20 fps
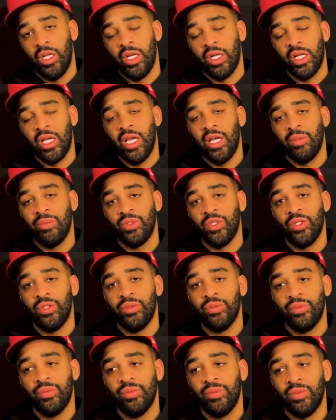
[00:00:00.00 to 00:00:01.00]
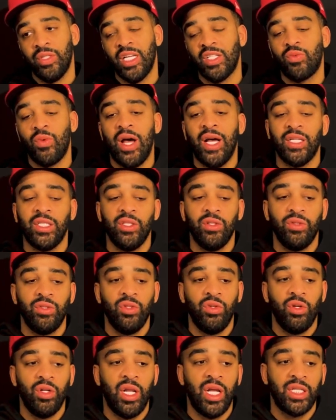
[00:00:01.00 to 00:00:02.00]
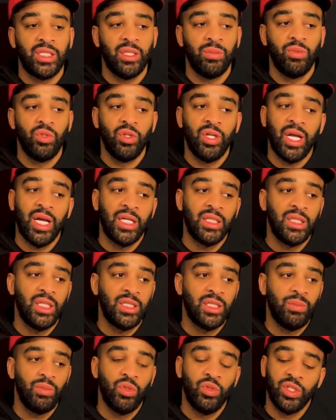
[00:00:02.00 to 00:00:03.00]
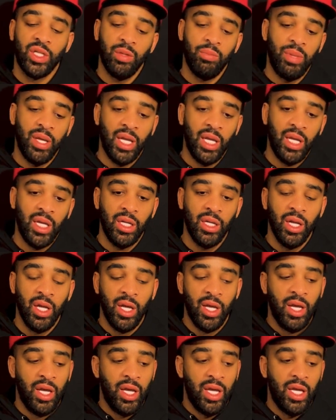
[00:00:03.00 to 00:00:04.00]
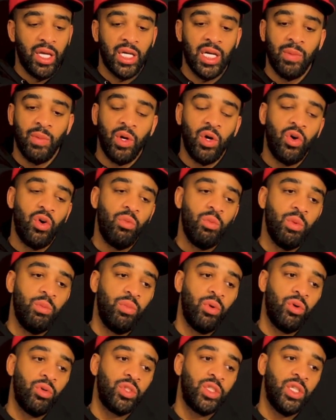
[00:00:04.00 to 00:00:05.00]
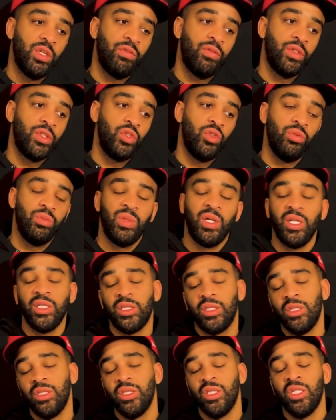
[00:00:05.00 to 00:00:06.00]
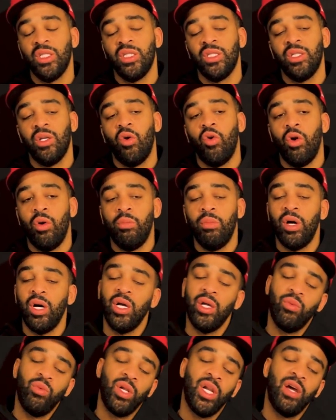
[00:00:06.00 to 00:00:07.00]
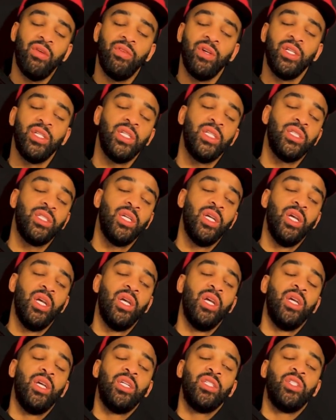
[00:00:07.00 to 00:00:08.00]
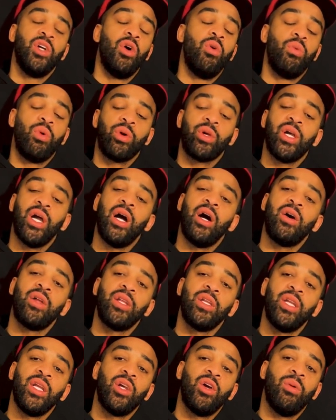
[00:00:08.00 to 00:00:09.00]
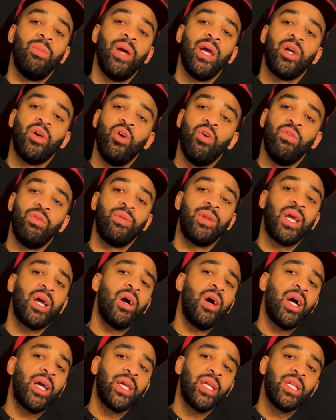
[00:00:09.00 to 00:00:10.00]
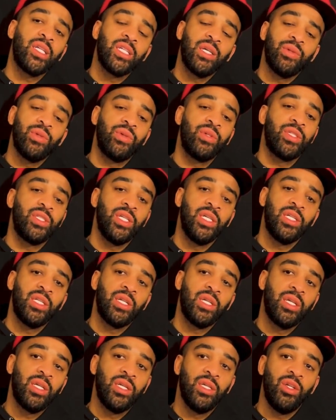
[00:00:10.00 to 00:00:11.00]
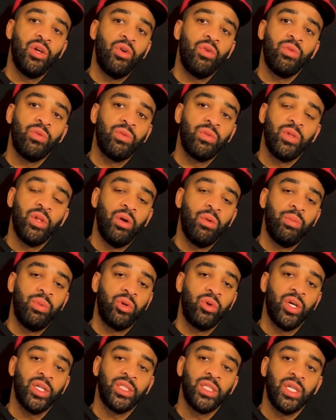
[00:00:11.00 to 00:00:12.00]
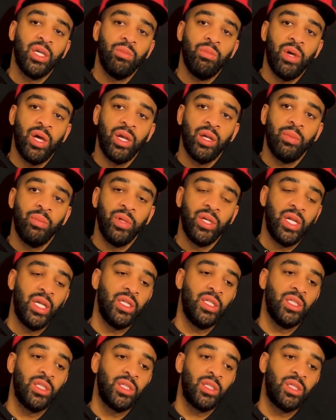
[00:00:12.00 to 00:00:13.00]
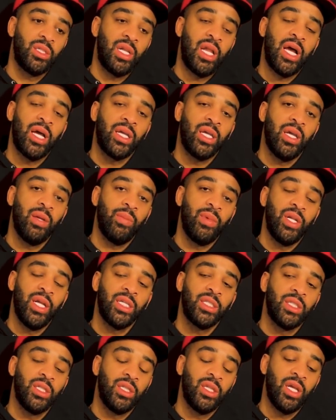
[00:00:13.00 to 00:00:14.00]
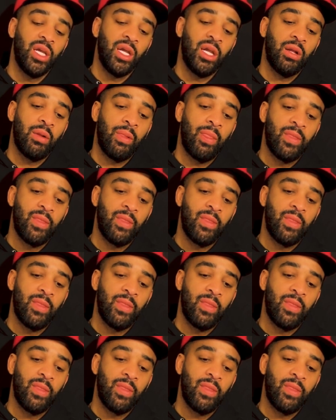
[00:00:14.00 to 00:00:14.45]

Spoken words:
I love the game. So that's why I still do it. Like some dude, like I said, some dudes get paid and come home and bullshit for 2 months and then, or a month, whatever, and then don't work out and then go back over and like, oh, I get in shape during the season and don't progress to get better. But they just lock in. But that's the thing.